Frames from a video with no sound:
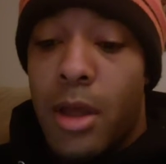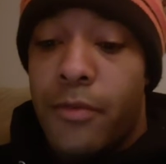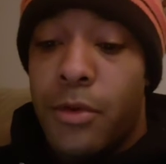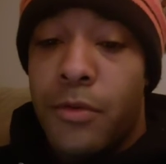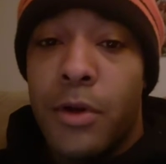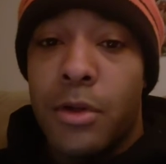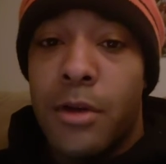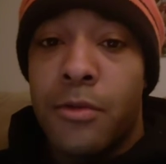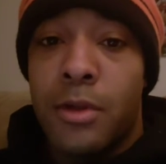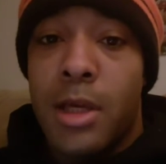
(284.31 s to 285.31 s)
If you feel
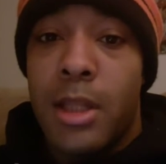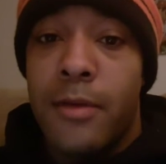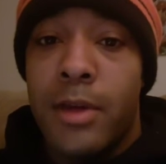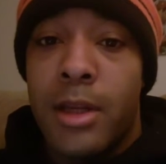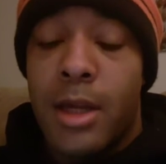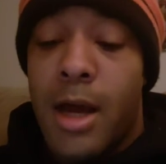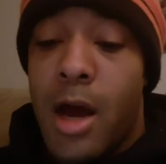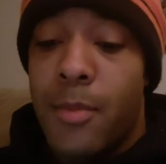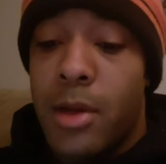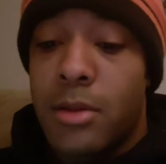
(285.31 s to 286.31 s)
differently, leave it in the
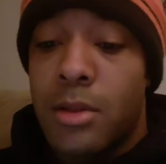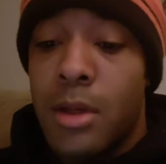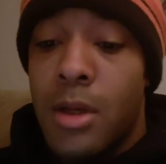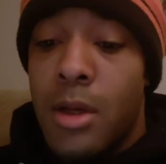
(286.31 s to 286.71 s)
comments.